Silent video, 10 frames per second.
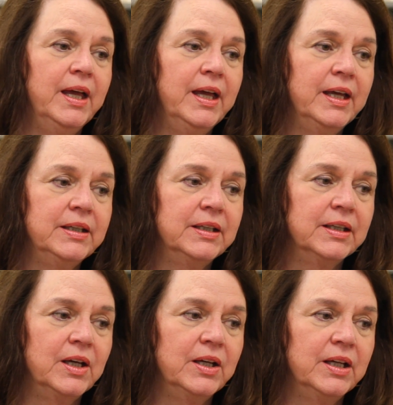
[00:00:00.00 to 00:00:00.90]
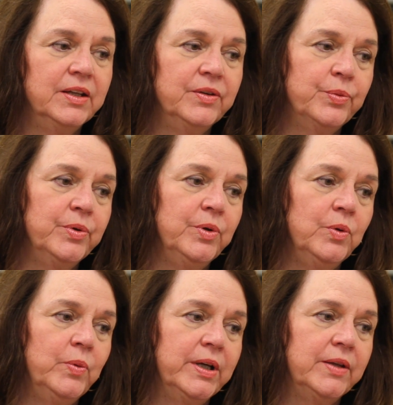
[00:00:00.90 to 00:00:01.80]
And the
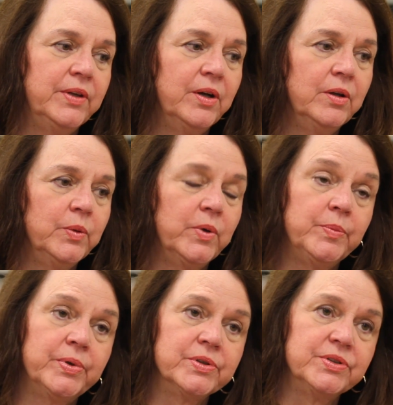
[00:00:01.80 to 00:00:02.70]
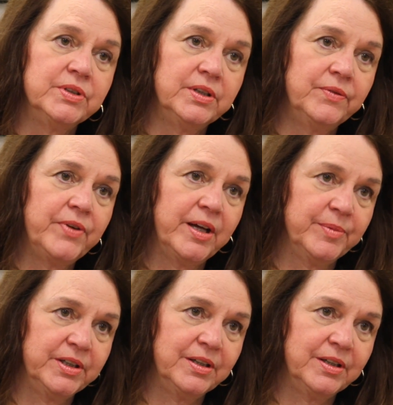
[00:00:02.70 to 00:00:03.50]
rule went that only one person in a family